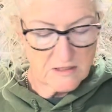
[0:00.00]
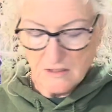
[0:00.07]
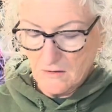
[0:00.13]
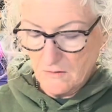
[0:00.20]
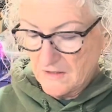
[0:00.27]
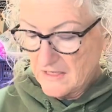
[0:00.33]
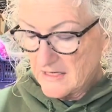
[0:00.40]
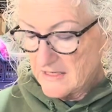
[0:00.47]
So
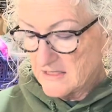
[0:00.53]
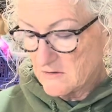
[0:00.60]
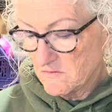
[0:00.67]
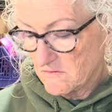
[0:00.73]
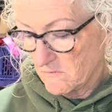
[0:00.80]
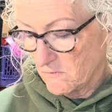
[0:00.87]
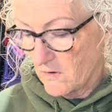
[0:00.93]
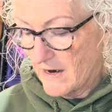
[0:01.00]
these
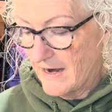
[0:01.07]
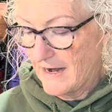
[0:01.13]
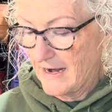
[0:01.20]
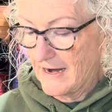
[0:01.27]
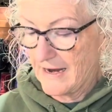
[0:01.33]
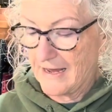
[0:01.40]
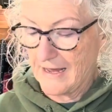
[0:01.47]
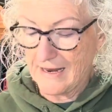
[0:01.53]

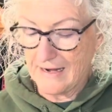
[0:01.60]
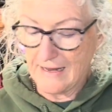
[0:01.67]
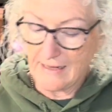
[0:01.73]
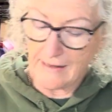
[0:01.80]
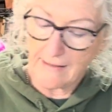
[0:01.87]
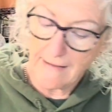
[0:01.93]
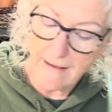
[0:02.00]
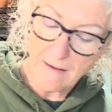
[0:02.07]
ran a
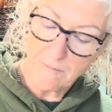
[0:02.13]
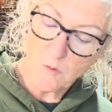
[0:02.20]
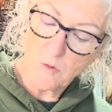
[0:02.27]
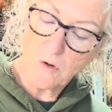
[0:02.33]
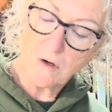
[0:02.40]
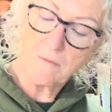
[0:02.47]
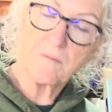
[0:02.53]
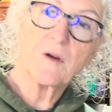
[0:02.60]
lot
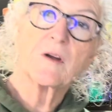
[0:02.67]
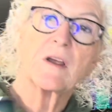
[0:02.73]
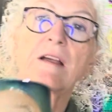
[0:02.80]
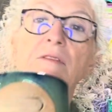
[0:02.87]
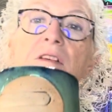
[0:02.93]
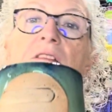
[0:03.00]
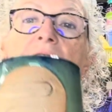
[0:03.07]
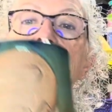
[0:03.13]
more. Okay,
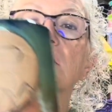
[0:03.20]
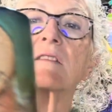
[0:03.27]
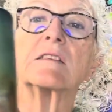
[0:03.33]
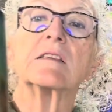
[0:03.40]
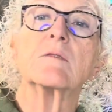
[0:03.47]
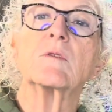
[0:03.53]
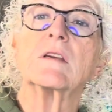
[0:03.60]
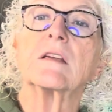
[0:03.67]
this is the
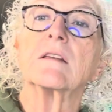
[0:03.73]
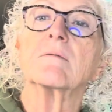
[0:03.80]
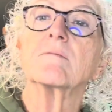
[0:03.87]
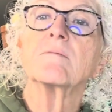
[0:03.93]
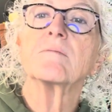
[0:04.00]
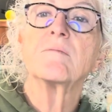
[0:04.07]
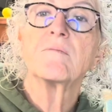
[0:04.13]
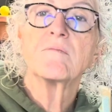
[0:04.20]
seaweed,
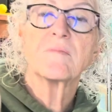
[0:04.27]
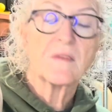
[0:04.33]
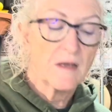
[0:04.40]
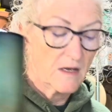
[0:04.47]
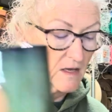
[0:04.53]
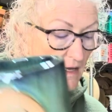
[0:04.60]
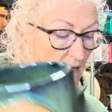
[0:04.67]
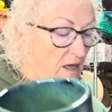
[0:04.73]

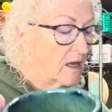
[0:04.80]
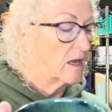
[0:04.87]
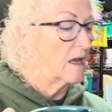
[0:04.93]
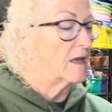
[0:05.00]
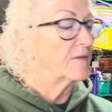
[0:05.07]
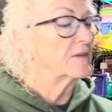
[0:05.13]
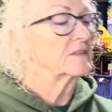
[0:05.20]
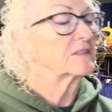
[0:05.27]

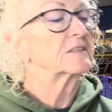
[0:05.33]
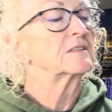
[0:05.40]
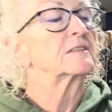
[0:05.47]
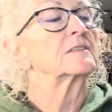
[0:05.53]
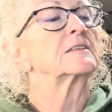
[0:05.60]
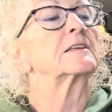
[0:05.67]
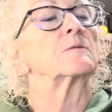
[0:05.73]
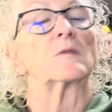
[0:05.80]
and this is the
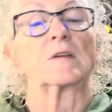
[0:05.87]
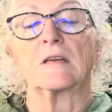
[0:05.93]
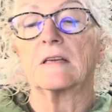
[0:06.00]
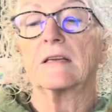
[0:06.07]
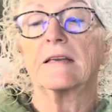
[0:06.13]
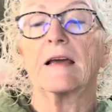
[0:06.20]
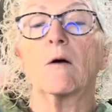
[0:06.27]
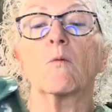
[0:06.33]

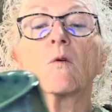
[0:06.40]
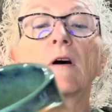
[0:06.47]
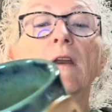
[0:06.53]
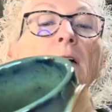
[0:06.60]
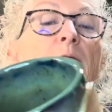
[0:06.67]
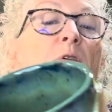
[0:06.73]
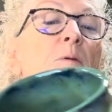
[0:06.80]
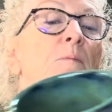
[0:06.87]
seaweed. Now one
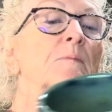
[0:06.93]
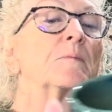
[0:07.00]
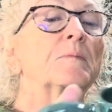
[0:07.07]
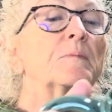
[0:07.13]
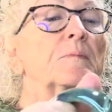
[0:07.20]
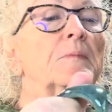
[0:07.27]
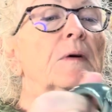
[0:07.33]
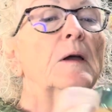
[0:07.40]
of them
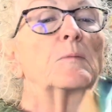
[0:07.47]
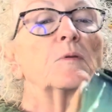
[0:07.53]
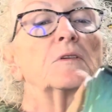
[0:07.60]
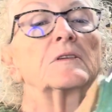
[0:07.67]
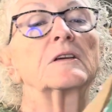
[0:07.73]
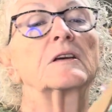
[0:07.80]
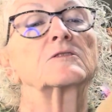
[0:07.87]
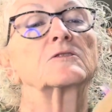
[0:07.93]
I put
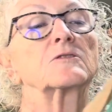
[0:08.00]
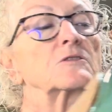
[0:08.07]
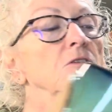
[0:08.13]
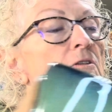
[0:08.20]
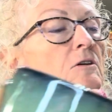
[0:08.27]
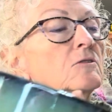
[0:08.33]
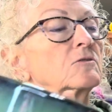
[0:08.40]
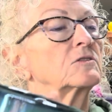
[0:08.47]
textured
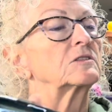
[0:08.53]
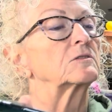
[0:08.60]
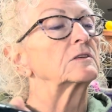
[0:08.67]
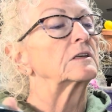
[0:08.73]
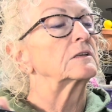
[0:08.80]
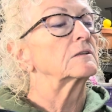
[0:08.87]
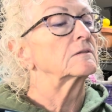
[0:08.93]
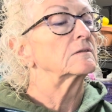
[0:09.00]
turquoise
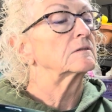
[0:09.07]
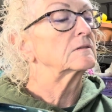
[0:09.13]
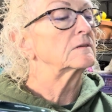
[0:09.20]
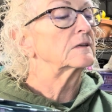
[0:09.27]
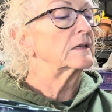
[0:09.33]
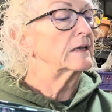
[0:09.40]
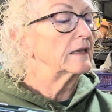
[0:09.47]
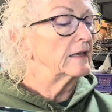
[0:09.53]
on,
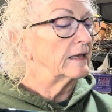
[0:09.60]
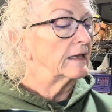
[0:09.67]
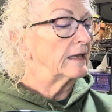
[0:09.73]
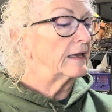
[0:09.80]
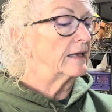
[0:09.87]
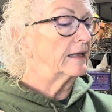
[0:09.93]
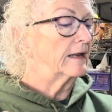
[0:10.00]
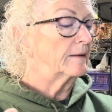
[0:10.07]

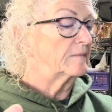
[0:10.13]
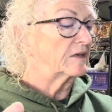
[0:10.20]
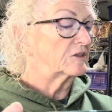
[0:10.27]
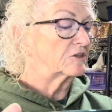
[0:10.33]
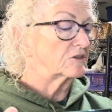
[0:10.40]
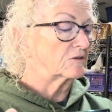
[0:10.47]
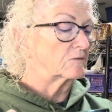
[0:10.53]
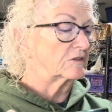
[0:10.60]
and I'm not
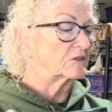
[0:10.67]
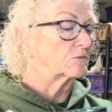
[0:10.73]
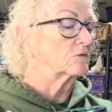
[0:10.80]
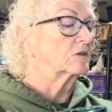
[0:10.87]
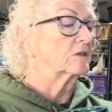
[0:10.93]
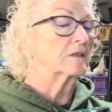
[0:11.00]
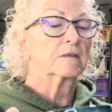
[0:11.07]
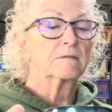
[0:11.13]
sure which
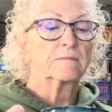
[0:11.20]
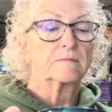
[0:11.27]
one.